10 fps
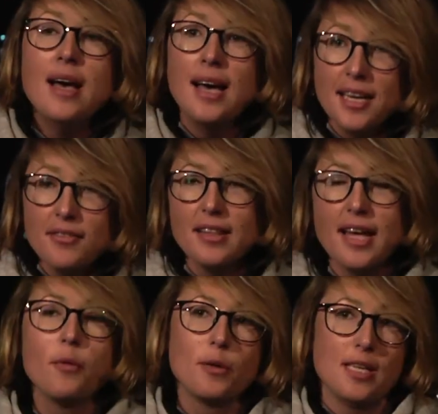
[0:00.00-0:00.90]
And even
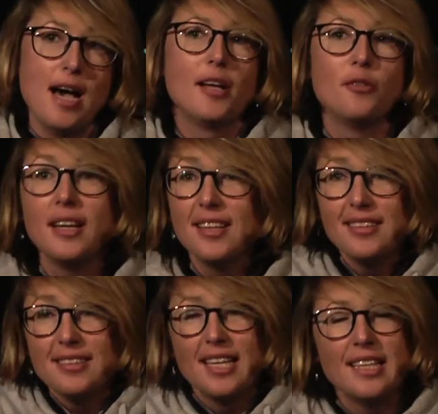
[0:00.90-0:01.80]
that was hard, right?
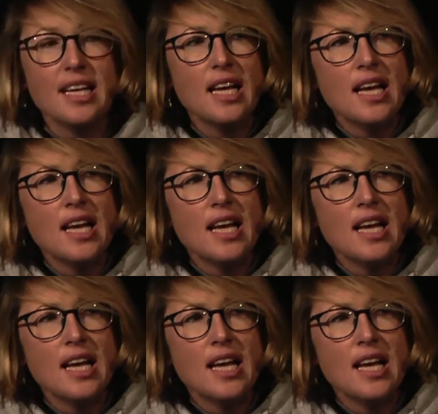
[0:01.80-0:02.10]
And